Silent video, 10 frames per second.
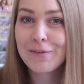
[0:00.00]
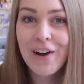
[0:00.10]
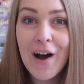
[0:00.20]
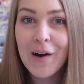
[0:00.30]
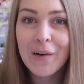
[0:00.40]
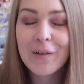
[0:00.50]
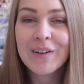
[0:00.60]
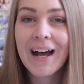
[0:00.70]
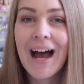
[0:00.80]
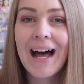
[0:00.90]
her
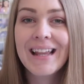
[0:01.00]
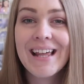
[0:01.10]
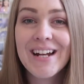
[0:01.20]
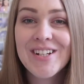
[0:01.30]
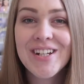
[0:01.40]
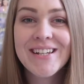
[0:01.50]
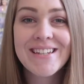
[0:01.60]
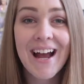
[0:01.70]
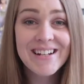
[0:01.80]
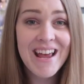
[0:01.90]
phone and then
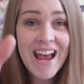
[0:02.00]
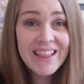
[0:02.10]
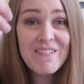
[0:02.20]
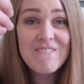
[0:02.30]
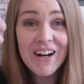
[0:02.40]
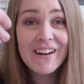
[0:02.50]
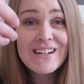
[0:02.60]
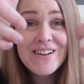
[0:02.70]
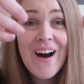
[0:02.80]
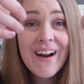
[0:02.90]
she's like, take the
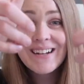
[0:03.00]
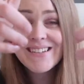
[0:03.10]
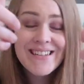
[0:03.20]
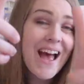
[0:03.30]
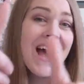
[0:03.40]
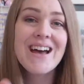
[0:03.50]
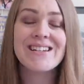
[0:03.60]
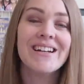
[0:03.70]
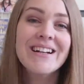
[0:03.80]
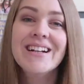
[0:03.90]
fucking dog
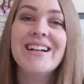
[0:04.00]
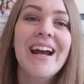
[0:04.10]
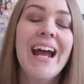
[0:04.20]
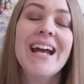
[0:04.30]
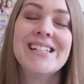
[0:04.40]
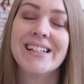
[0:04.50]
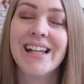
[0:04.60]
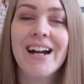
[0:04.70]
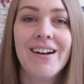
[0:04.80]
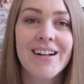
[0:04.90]
instead. It is
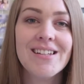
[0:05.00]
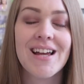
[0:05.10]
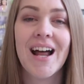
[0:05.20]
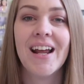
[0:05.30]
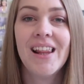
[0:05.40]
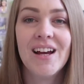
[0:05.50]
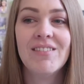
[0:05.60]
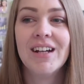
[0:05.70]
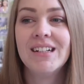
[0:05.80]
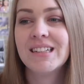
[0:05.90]
hilarious and I
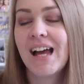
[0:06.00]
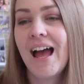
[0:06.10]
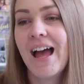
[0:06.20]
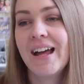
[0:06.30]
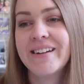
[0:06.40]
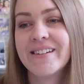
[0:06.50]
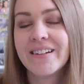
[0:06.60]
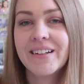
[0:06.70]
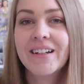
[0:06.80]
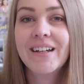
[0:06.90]
love it and
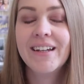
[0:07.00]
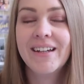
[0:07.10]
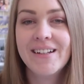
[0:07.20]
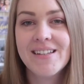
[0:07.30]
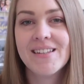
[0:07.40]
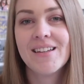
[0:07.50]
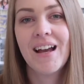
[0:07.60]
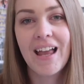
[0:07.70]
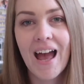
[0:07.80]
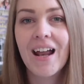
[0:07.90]
it is,
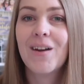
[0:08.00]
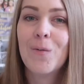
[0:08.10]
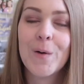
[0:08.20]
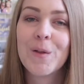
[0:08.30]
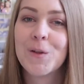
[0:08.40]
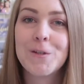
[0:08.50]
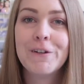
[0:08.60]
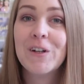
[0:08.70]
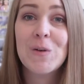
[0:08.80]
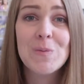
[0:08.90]
again, one of those
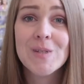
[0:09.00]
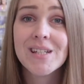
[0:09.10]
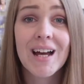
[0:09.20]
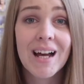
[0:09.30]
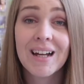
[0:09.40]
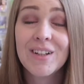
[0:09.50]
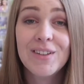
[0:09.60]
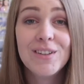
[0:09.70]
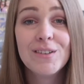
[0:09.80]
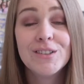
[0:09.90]
films that
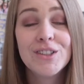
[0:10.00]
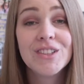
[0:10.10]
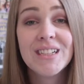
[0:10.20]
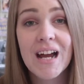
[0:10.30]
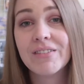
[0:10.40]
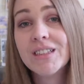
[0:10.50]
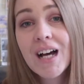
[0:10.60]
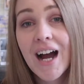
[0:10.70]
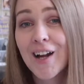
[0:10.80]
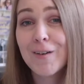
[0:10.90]
you'll just never
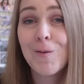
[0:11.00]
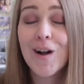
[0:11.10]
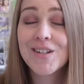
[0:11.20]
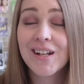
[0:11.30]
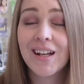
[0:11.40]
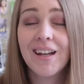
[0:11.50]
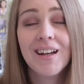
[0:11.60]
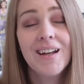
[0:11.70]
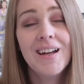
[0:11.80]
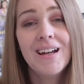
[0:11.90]
tire of watching